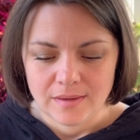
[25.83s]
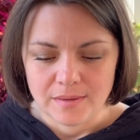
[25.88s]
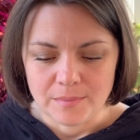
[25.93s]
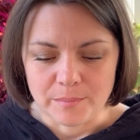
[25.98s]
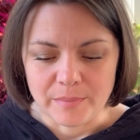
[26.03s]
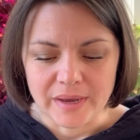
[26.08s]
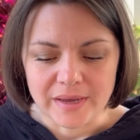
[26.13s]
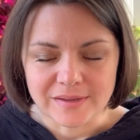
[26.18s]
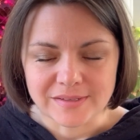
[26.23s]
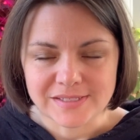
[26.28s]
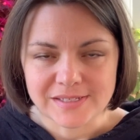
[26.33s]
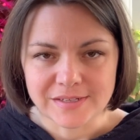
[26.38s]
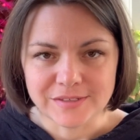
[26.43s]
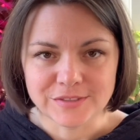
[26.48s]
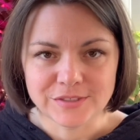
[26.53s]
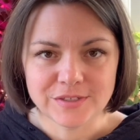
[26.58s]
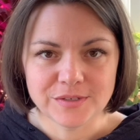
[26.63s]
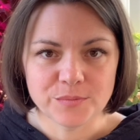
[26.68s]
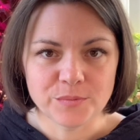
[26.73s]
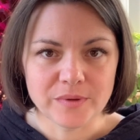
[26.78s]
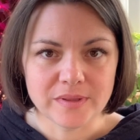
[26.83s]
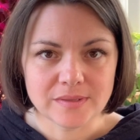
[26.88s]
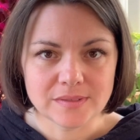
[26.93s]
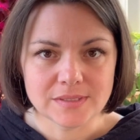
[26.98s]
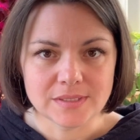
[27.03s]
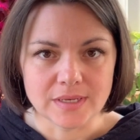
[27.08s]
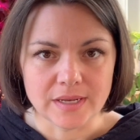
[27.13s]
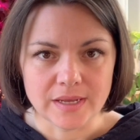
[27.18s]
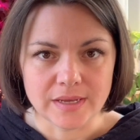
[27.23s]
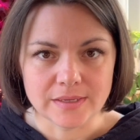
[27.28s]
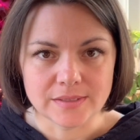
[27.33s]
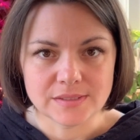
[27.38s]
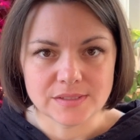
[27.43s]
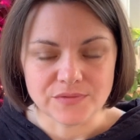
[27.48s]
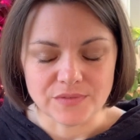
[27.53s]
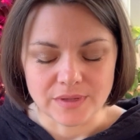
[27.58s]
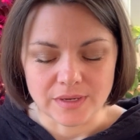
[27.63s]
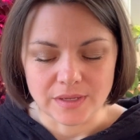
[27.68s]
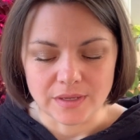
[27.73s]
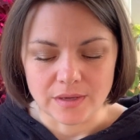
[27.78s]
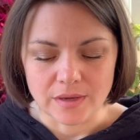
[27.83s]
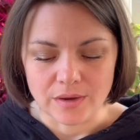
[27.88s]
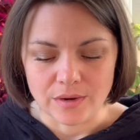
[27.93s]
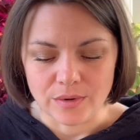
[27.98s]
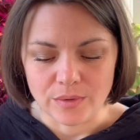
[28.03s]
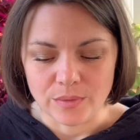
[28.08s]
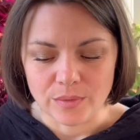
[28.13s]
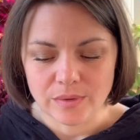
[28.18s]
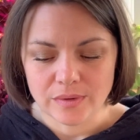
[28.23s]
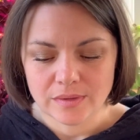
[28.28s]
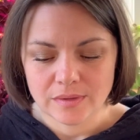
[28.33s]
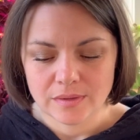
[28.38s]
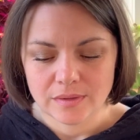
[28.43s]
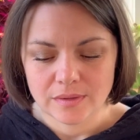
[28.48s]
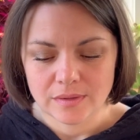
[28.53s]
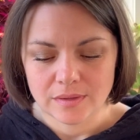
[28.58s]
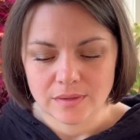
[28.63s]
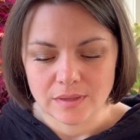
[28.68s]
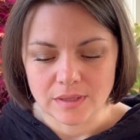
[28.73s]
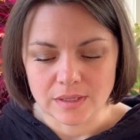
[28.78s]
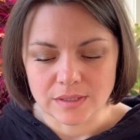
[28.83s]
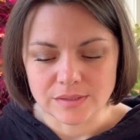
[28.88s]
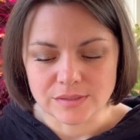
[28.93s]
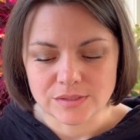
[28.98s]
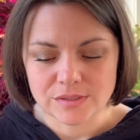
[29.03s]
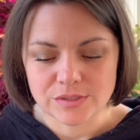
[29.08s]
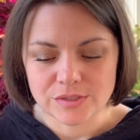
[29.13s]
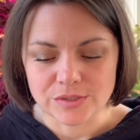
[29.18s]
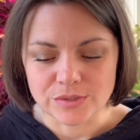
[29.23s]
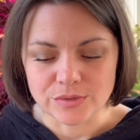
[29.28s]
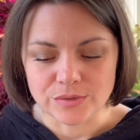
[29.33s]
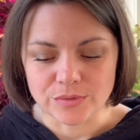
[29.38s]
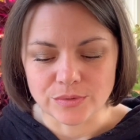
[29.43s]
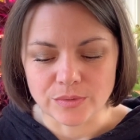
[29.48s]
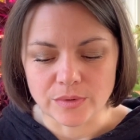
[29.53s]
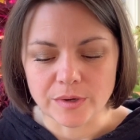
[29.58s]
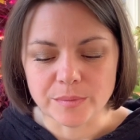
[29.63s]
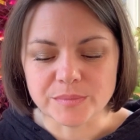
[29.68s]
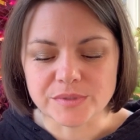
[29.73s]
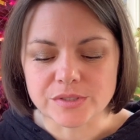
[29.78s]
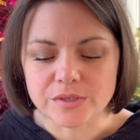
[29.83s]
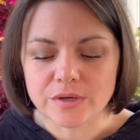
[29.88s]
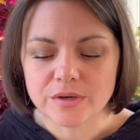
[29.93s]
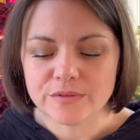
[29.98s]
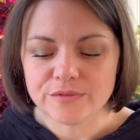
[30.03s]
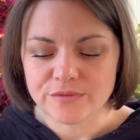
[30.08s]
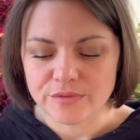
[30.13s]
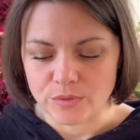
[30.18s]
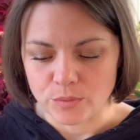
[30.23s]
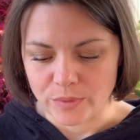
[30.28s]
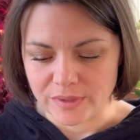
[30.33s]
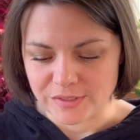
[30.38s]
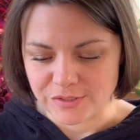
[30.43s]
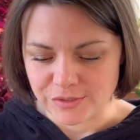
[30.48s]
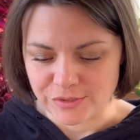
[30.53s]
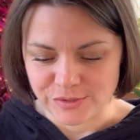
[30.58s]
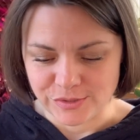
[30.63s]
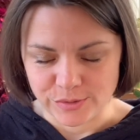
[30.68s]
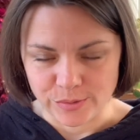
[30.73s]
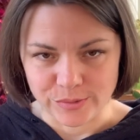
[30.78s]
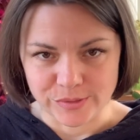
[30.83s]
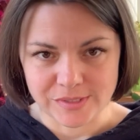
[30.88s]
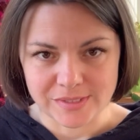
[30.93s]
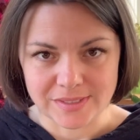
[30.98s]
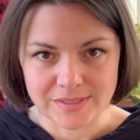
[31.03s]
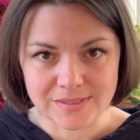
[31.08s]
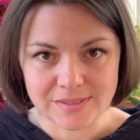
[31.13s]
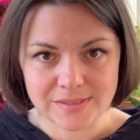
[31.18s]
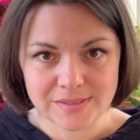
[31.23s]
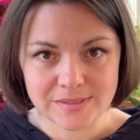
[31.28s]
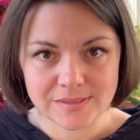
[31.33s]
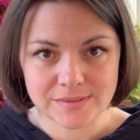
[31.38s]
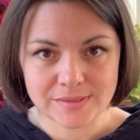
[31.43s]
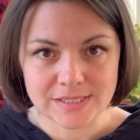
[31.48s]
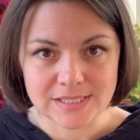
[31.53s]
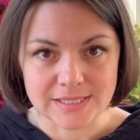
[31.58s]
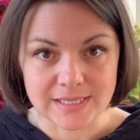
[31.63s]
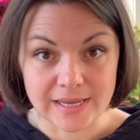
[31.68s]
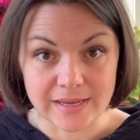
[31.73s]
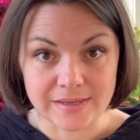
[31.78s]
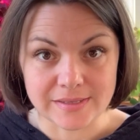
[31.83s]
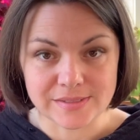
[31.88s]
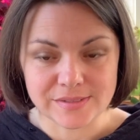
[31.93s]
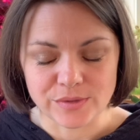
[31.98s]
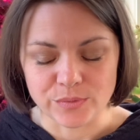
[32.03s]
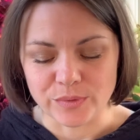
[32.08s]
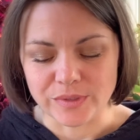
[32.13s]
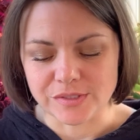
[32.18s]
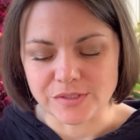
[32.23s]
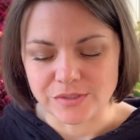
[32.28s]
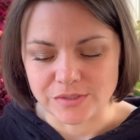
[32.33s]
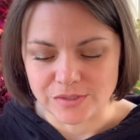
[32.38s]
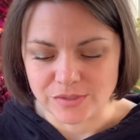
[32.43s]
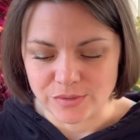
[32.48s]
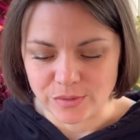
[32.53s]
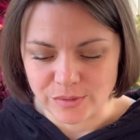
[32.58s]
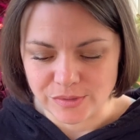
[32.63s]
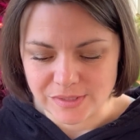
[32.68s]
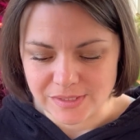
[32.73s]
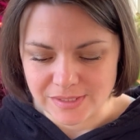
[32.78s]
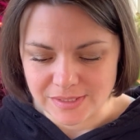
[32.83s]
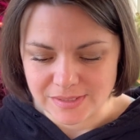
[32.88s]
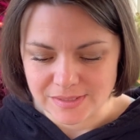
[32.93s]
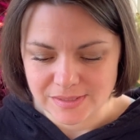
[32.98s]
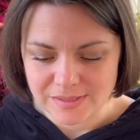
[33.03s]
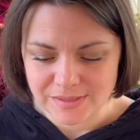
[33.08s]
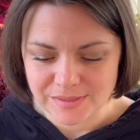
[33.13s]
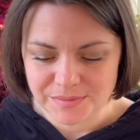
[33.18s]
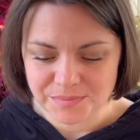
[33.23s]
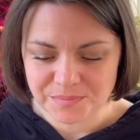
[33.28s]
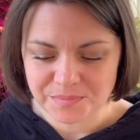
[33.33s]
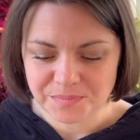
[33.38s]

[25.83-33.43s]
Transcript: My intention with today's video is to observe the winter solstice. Today is the winter solstice.